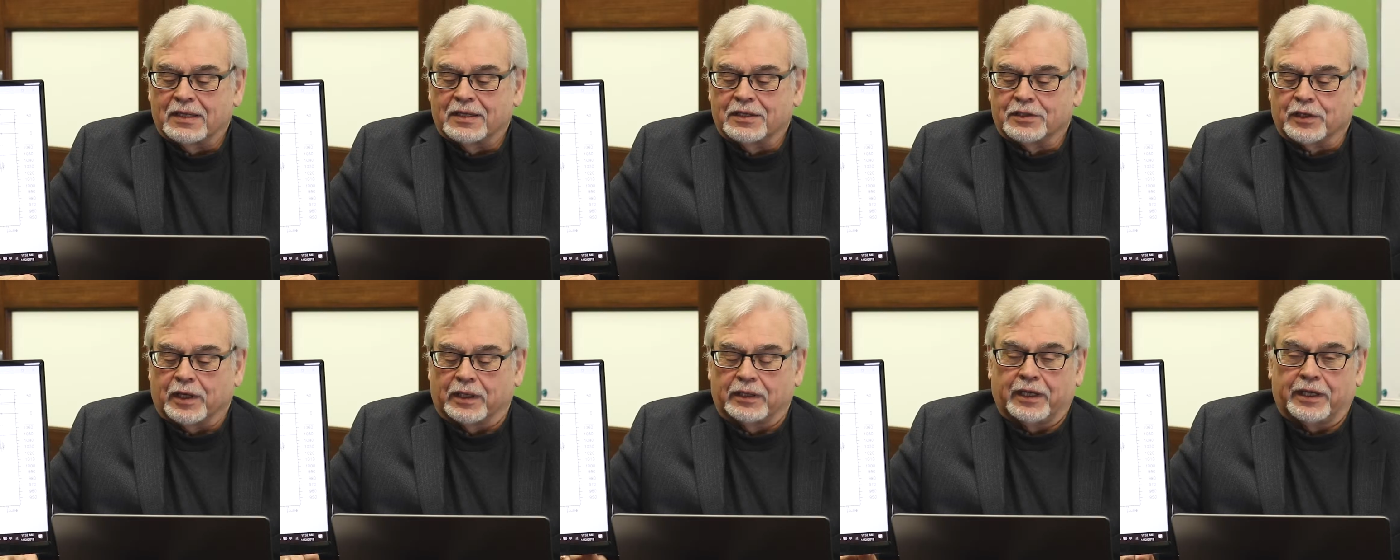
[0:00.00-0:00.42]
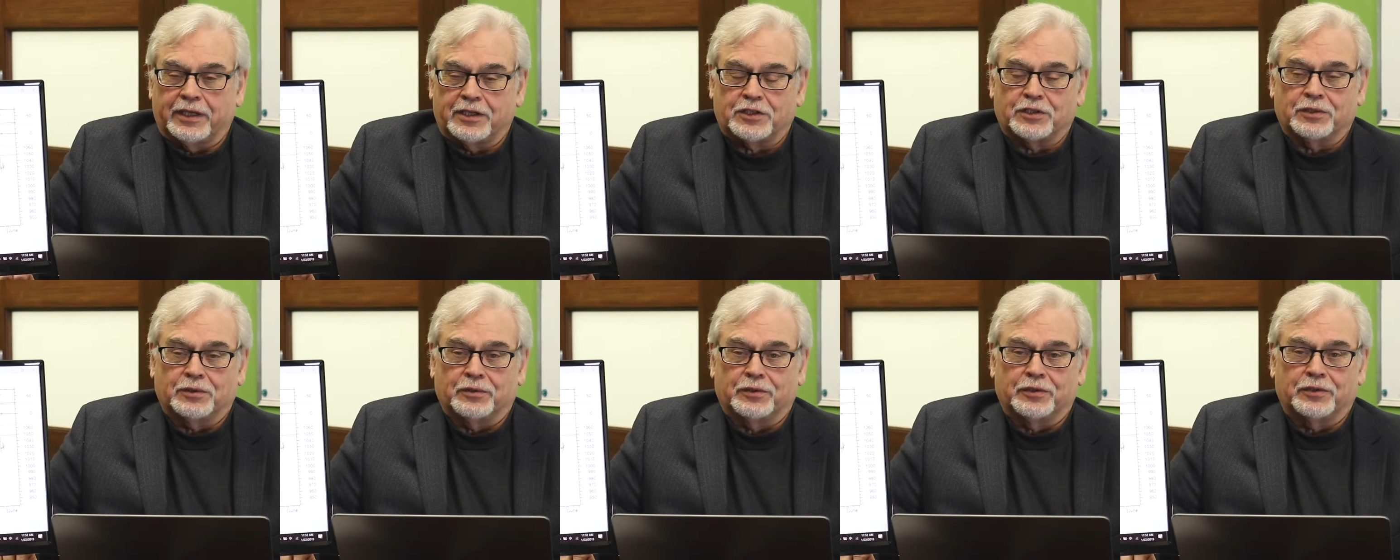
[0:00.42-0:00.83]
So I'd like
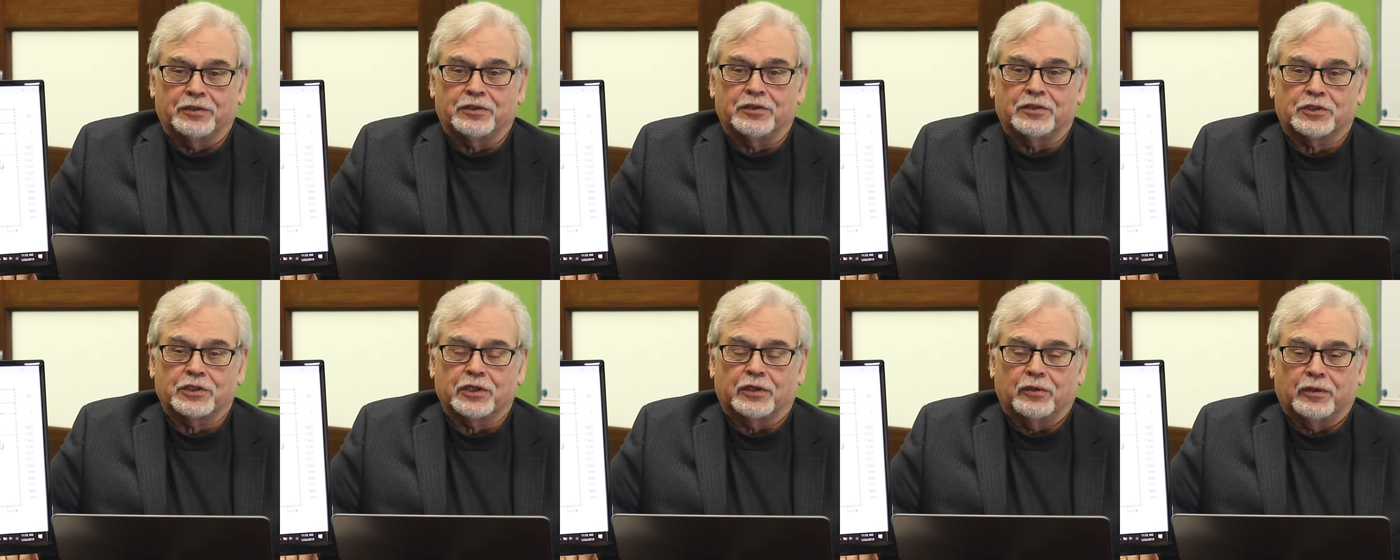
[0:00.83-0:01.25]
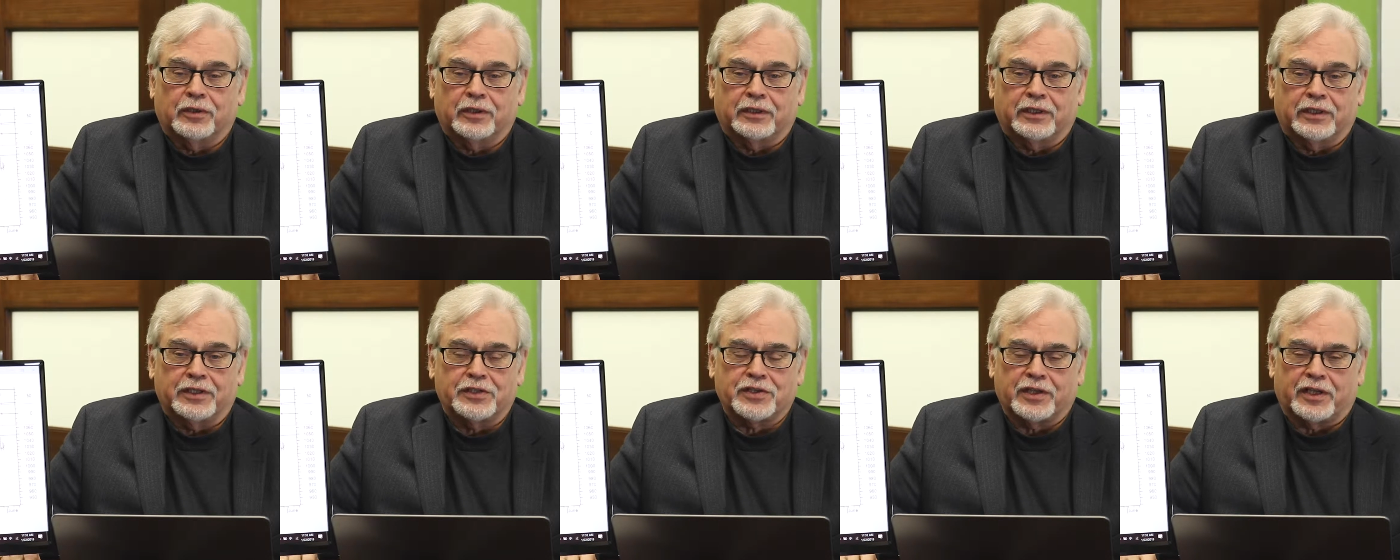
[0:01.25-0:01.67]
to show
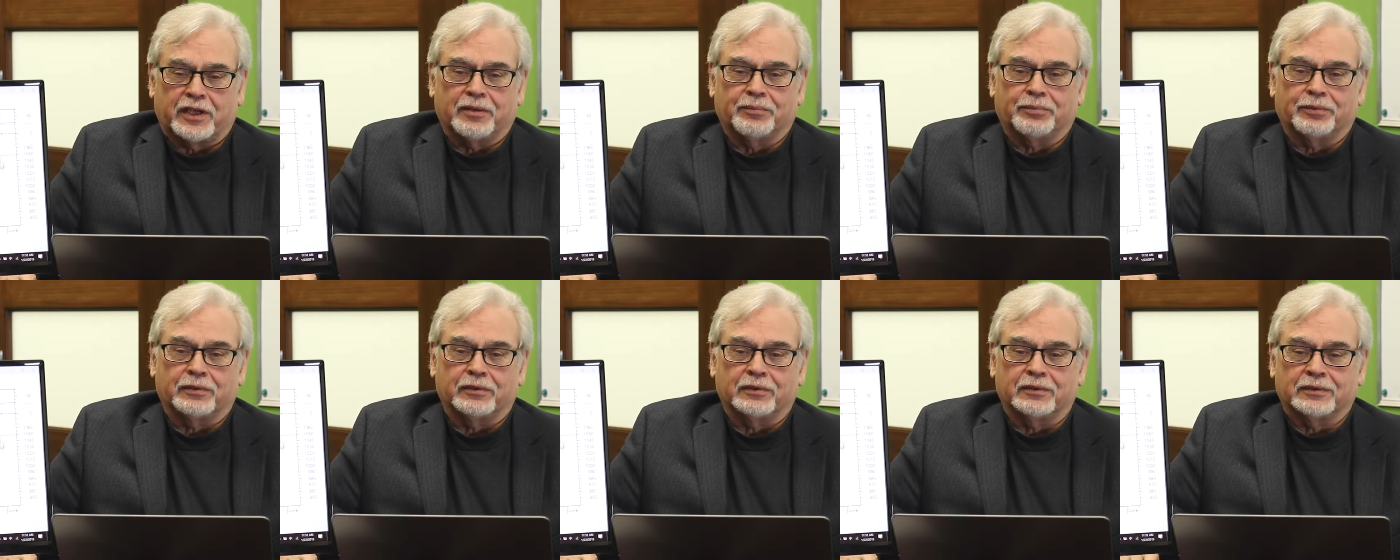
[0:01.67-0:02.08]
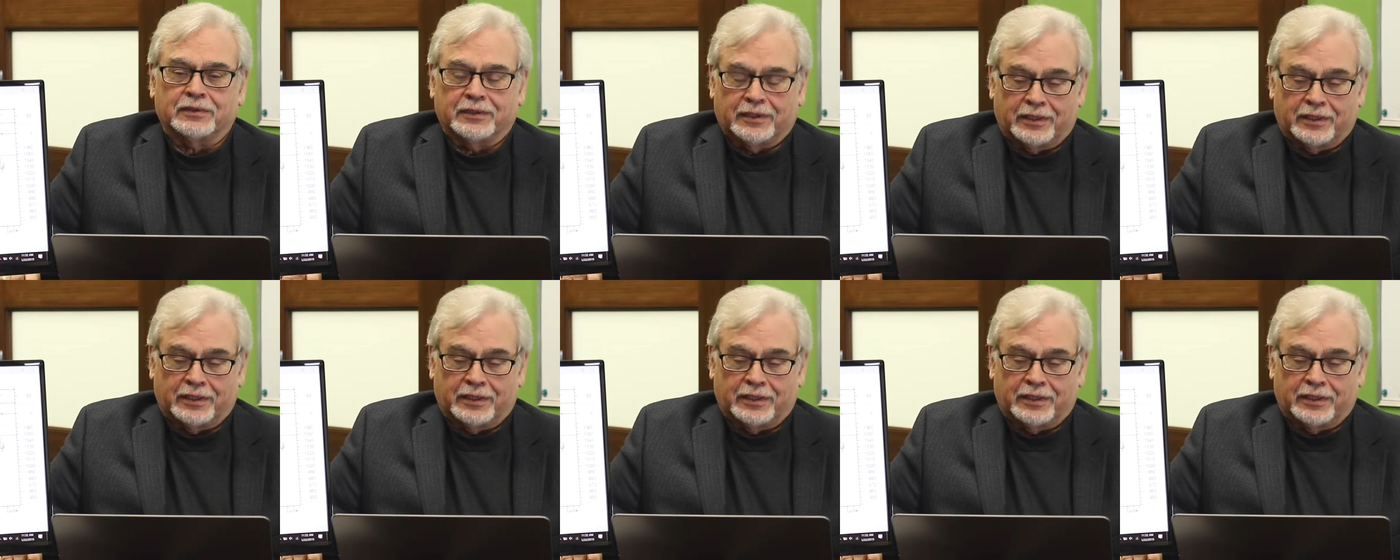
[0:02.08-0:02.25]
an example,